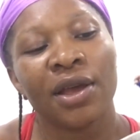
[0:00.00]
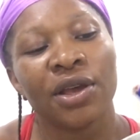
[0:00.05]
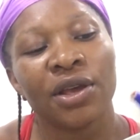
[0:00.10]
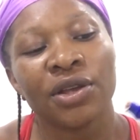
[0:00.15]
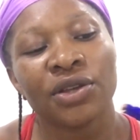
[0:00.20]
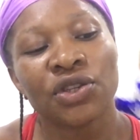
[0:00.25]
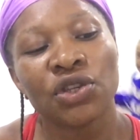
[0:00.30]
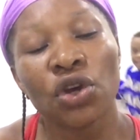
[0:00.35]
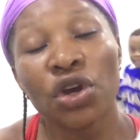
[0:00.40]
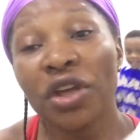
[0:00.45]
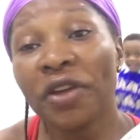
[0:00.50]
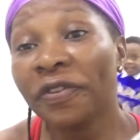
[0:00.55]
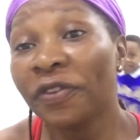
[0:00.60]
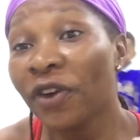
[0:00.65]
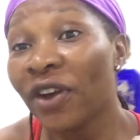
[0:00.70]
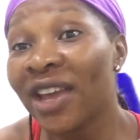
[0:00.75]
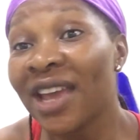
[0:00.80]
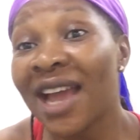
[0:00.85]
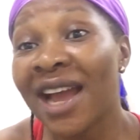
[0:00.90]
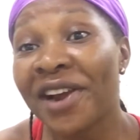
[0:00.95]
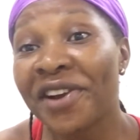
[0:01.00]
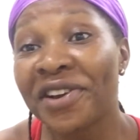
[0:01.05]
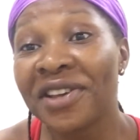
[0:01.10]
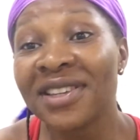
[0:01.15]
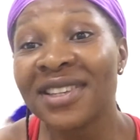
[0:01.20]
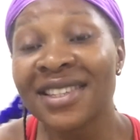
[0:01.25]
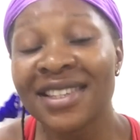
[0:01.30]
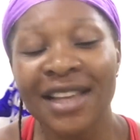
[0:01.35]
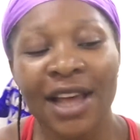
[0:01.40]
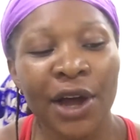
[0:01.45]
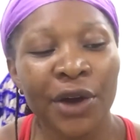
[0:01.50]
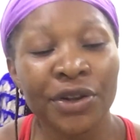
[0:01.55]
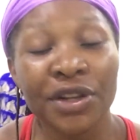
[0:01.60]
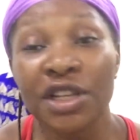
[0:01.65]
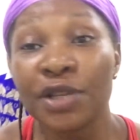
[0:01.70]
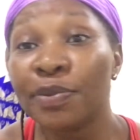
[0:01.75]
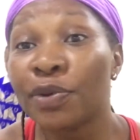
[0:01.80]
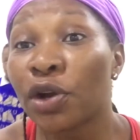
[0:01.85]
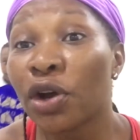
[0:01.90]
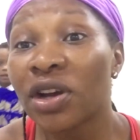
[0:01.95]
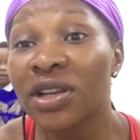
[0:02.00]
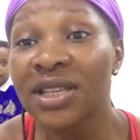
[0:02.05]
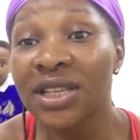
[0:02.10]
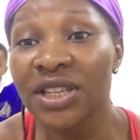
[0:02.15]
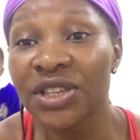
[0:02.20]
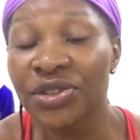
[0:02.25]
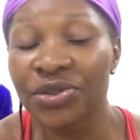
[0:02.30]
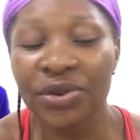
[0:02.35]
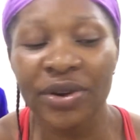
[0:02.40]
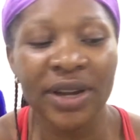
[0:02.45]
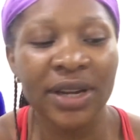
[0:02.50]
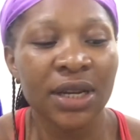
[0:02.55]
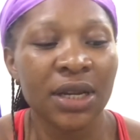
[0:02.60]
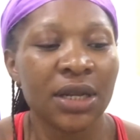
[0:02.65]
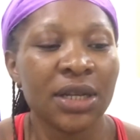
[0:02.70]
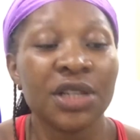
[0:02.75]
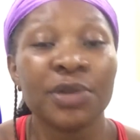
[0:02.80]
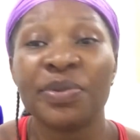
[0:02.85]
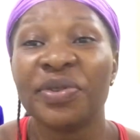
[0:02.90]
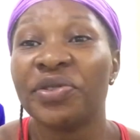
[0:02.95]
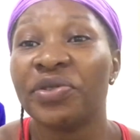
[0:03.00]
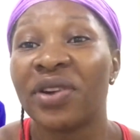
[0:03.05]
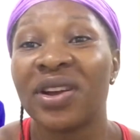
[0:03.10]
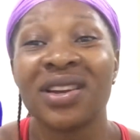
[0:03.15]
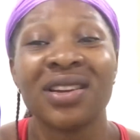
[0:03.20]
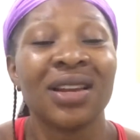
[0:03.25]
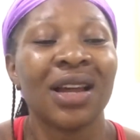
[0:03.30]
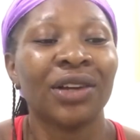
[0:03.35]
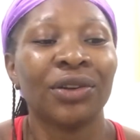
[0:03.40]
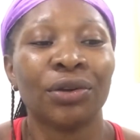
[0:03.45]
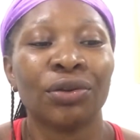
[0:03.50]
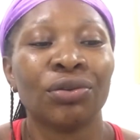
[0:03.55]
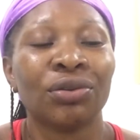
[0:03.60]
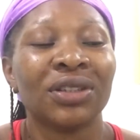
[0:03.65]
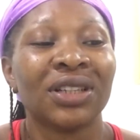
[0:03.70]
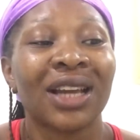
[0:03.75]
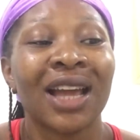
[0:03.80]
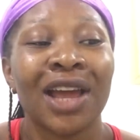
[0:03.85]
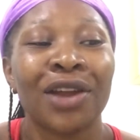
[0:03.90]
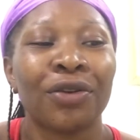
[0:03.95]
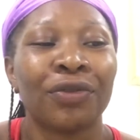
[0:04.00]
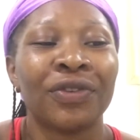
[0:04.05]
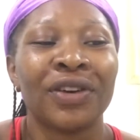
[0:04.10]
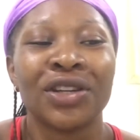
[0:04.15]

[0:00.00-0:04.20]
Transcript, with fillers: So if you're hearing sound, it's because it's raining. It's been raining. I don't know the kind of rain.